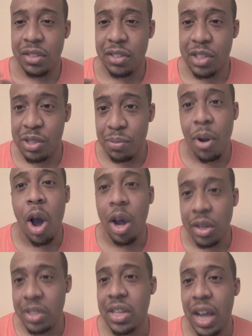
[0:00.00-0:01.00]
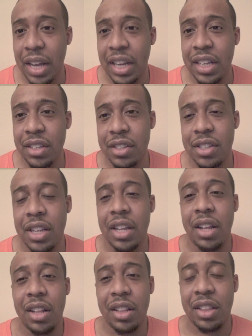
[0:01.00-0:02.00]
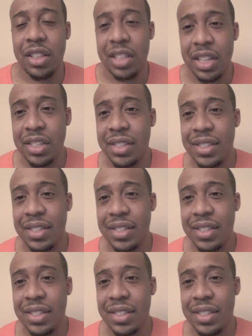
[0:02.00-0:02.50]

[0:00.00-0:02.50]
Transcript: smart signings. This